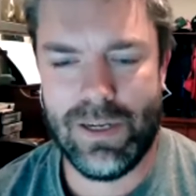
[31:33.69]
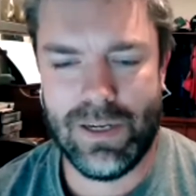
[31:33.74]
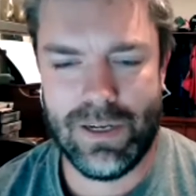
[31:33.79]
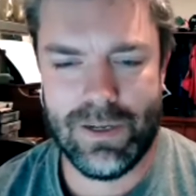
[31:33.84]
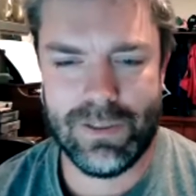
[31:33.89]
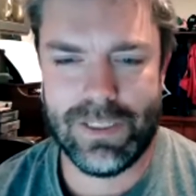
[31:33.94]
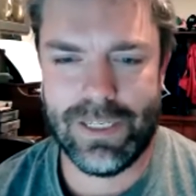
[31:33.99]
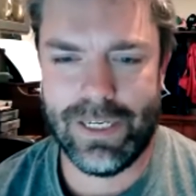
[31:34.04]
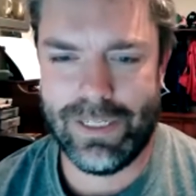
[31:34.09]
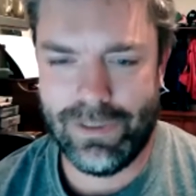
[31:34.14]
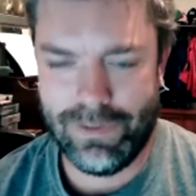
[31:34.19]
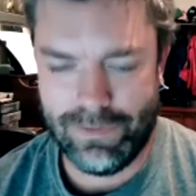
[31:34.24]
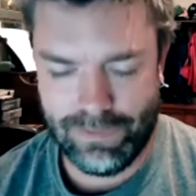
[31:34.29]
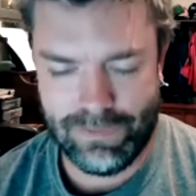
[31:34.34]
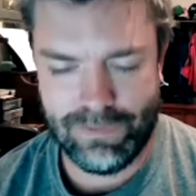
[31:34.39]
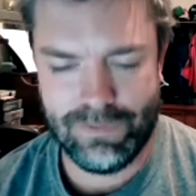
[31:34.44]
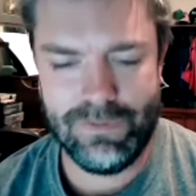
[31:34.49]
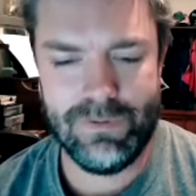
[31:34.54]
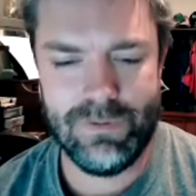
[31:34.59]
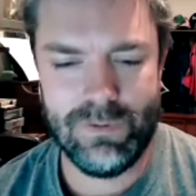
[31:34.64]
I was like,
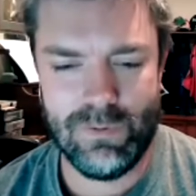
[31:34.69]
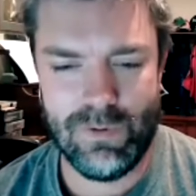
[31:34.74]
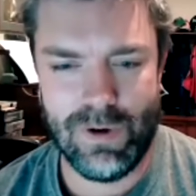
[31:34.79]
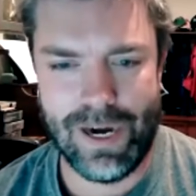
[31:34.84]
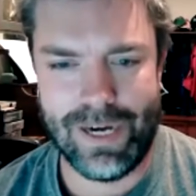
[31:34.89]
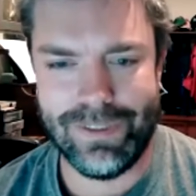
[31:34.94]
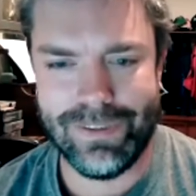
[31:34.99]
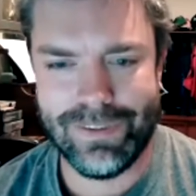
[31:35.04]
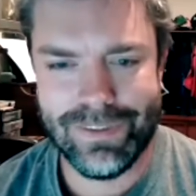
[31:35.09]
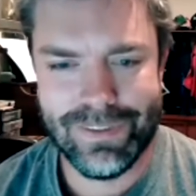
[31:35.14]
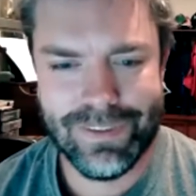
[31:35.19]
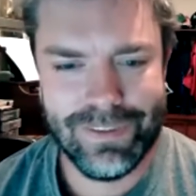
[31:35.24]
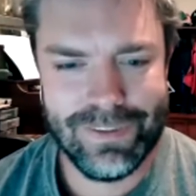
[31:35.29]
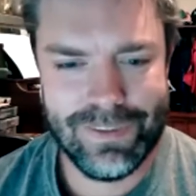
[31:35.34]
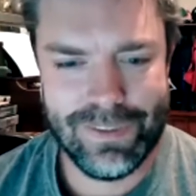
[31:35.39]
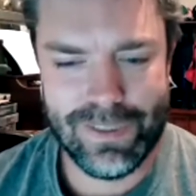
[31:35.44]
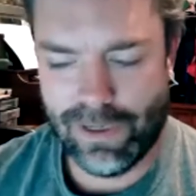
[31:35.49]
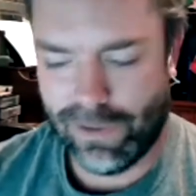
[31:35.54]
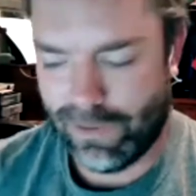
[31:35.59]
great. So,